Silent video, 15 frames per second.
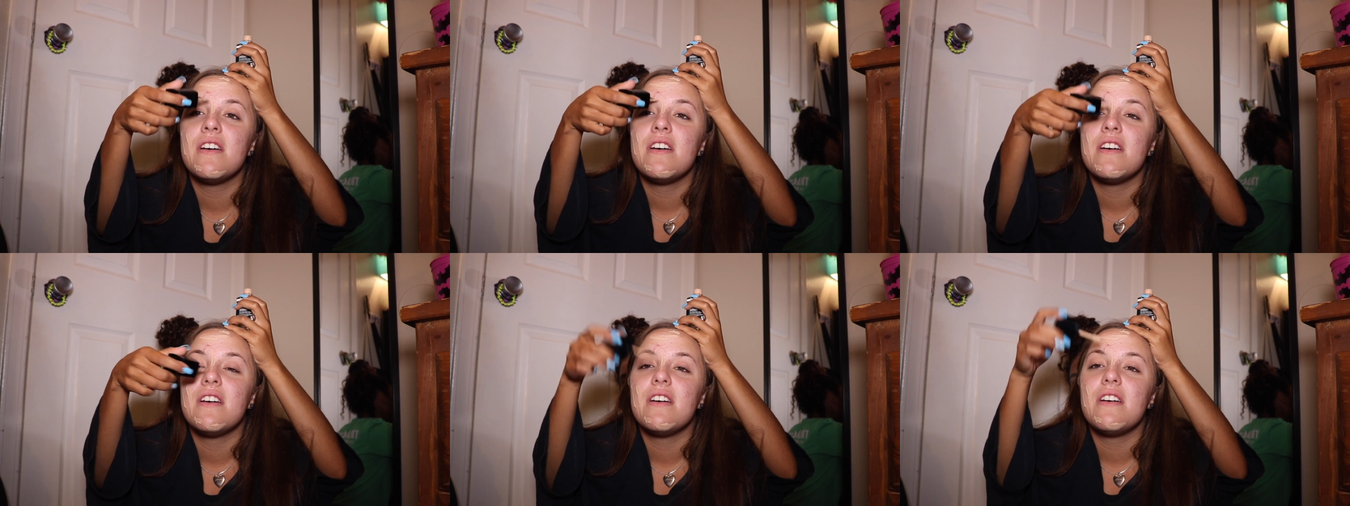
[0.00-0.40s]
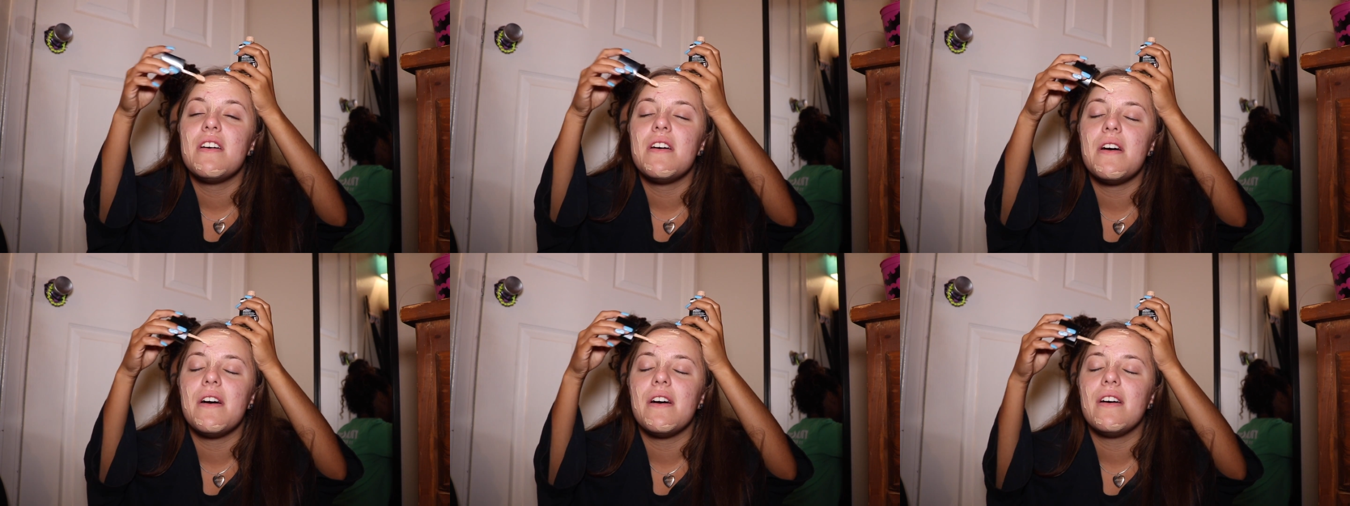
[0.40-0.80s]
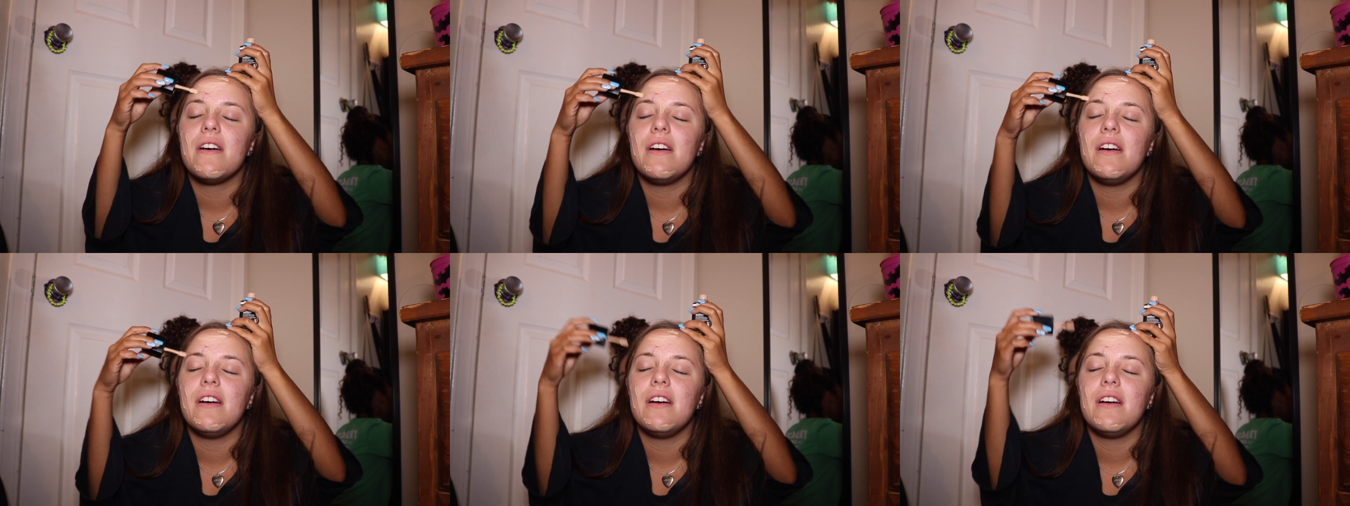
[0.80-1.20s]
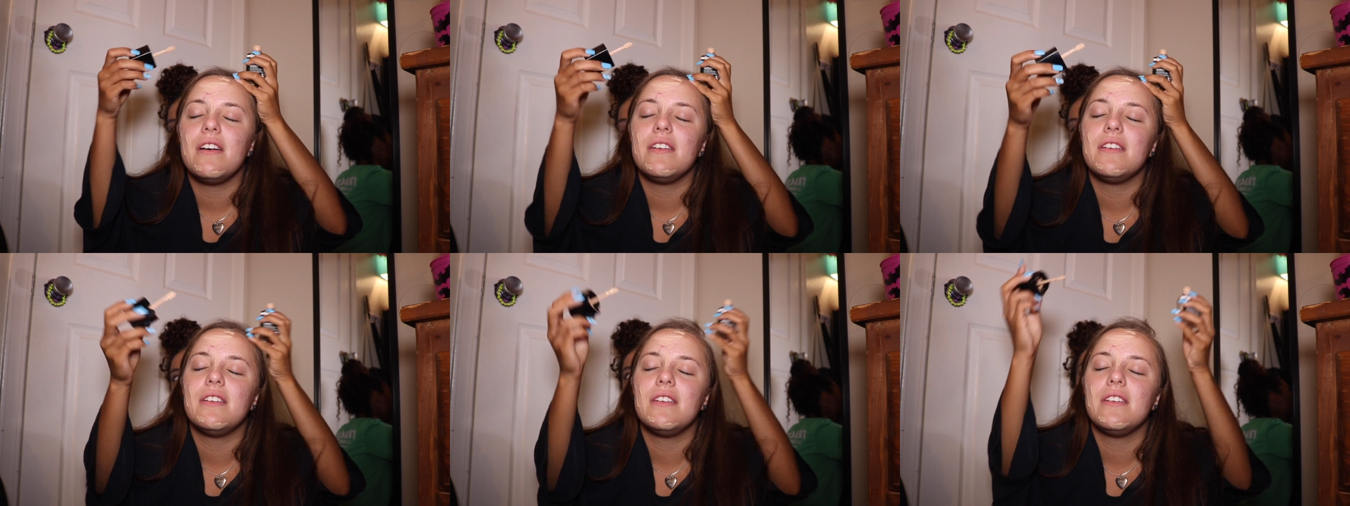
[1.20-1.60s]

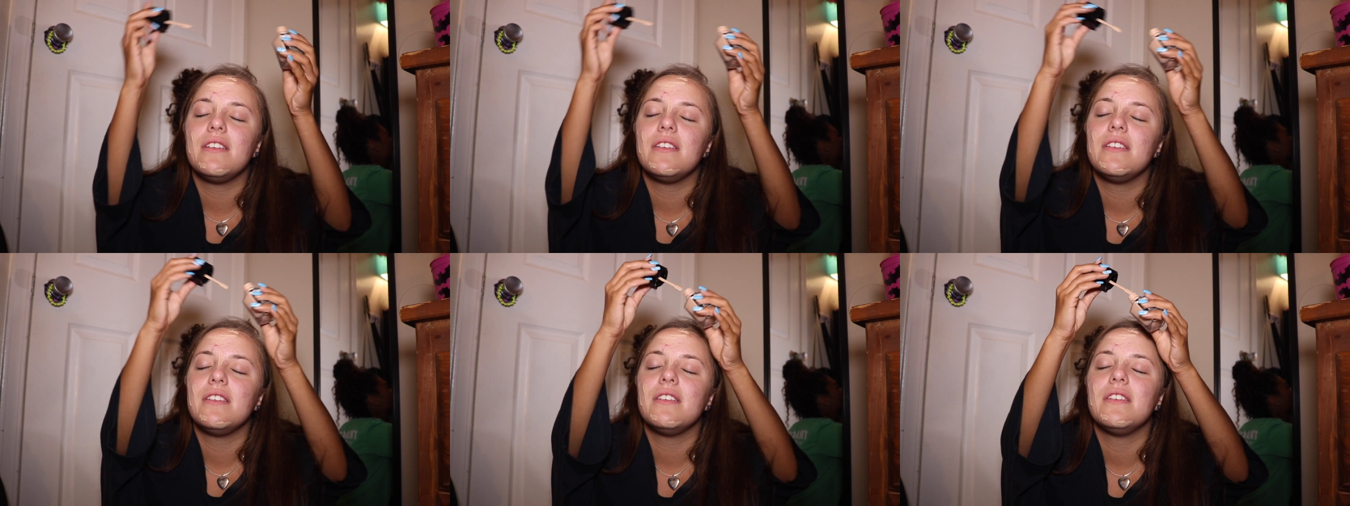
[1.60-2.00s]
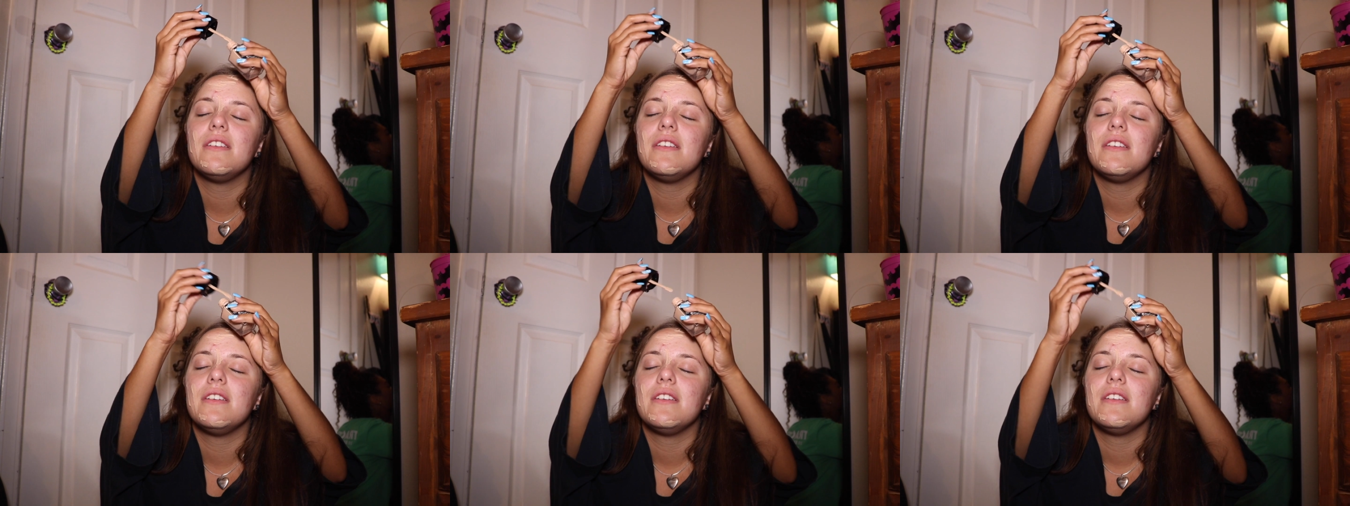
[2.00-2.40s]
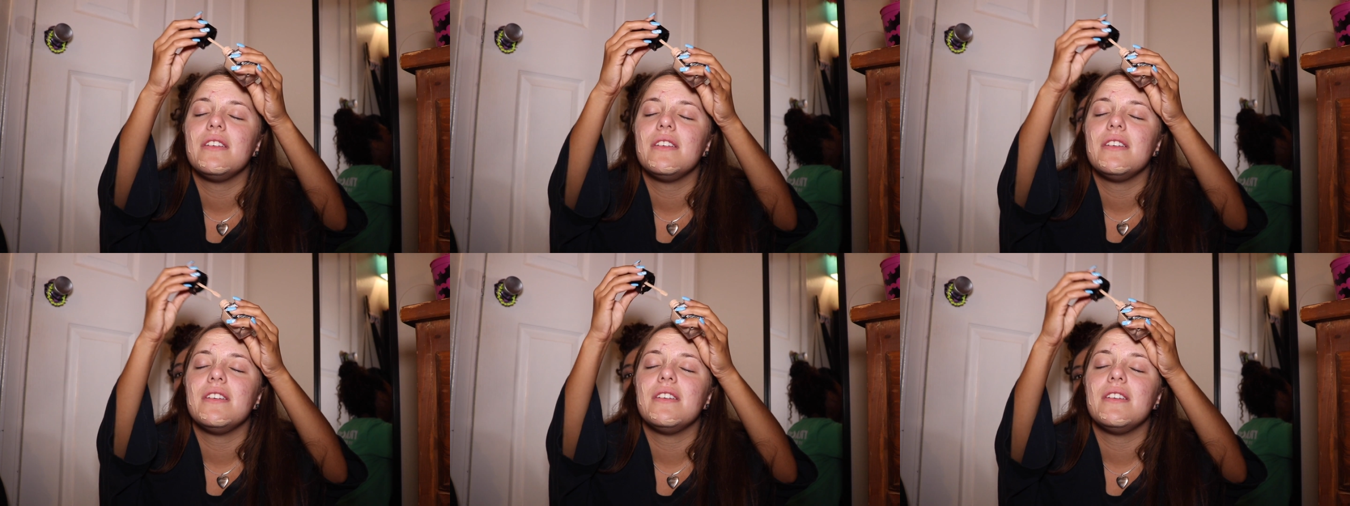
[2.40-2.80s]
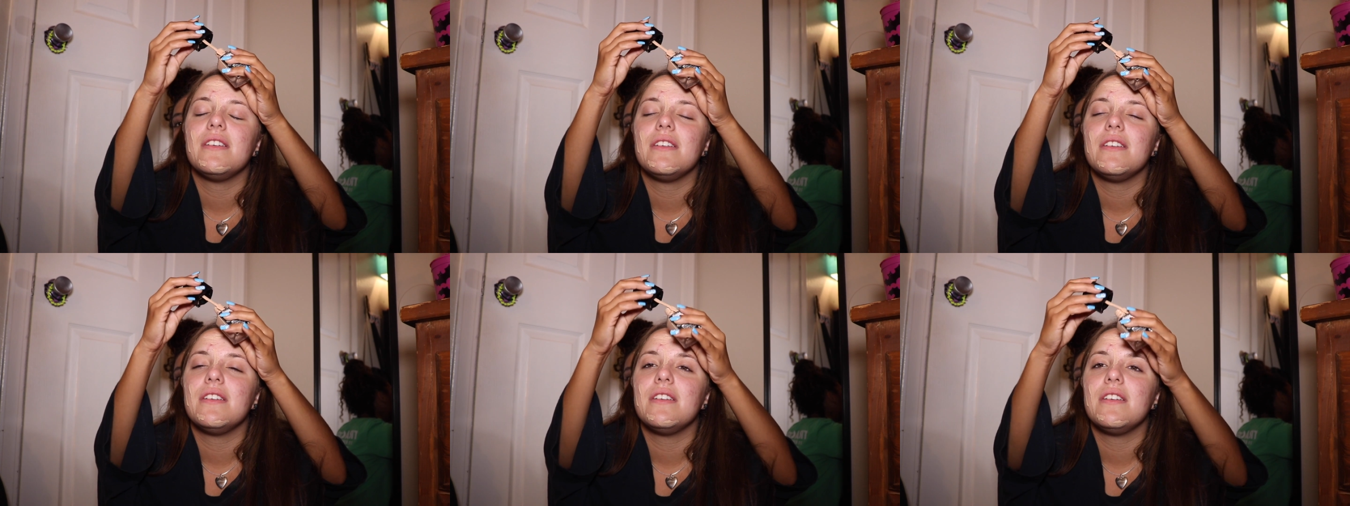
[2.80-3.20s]

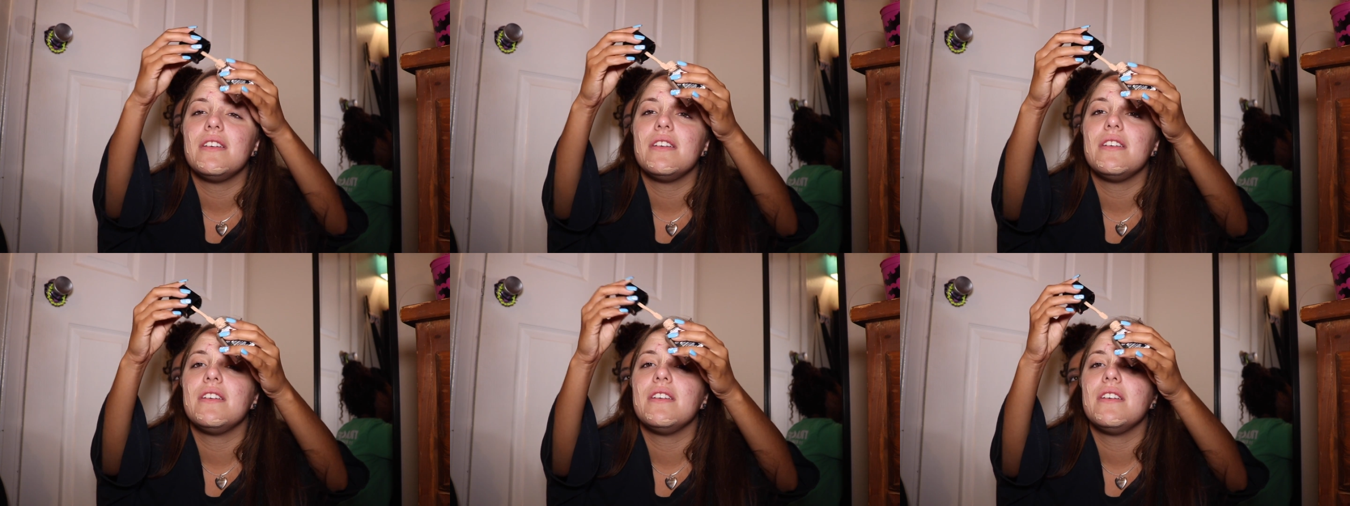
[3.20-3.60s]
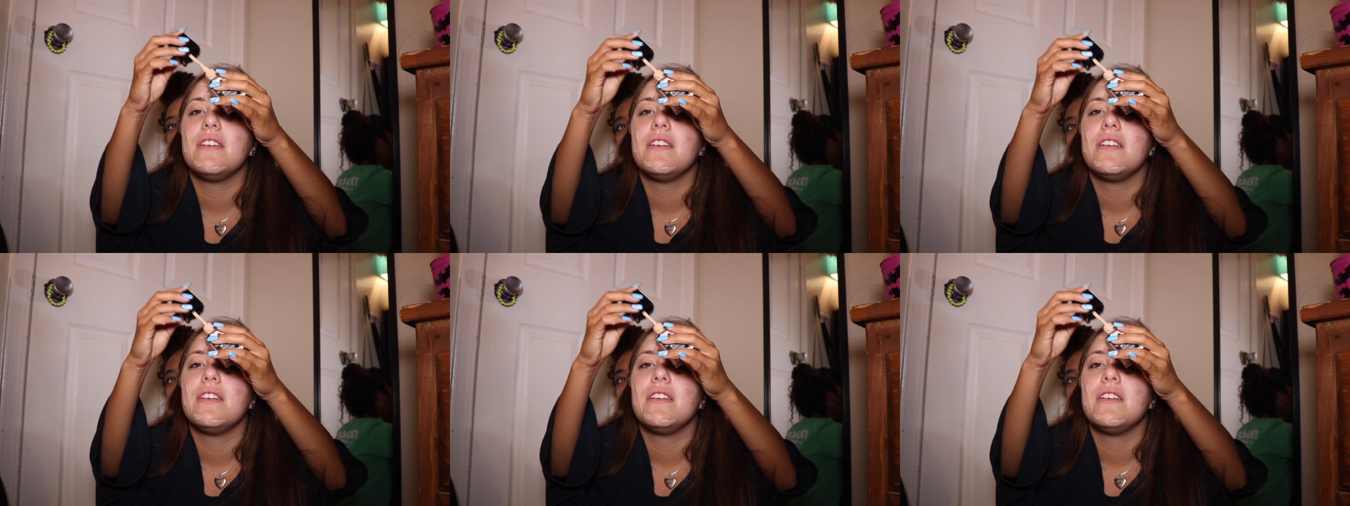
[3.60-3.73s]
No one is speaking in this clip.